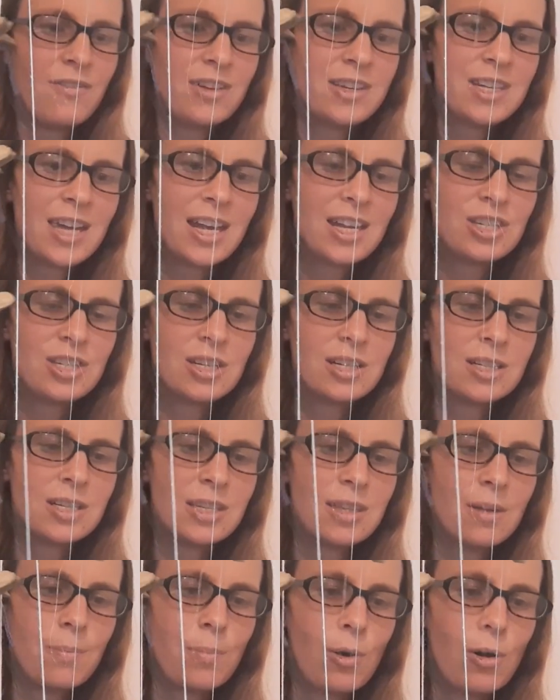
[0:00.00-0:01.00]
attached it to
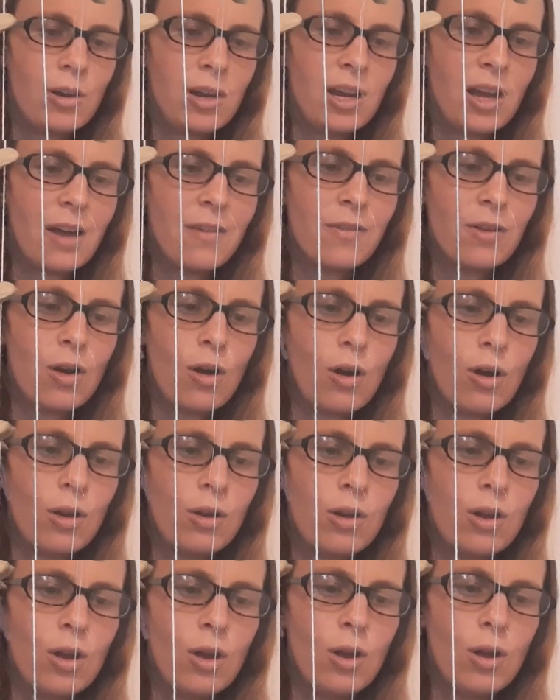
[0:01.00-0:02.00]
the body, I've
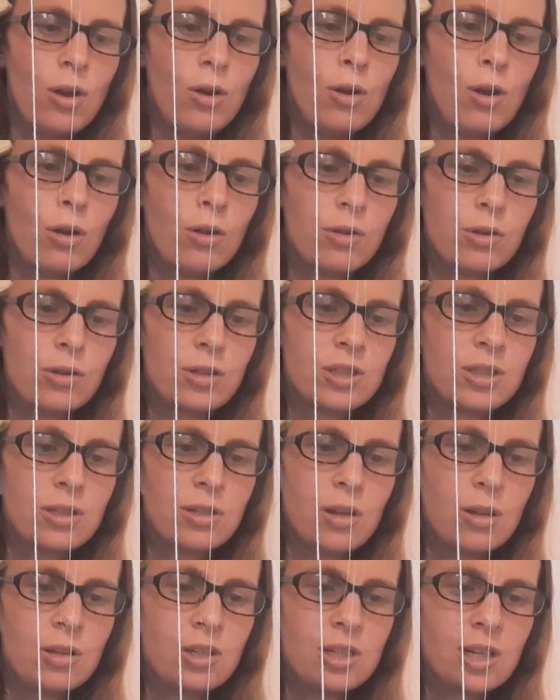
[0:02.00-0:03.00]
gone not
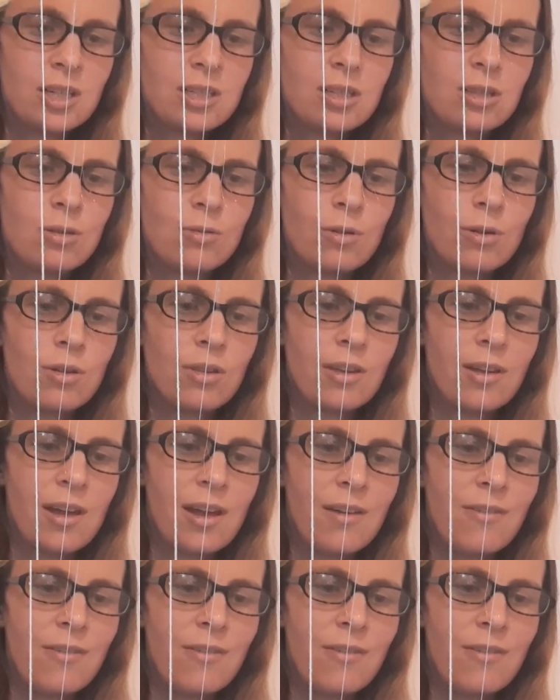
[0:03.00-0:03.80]
just through the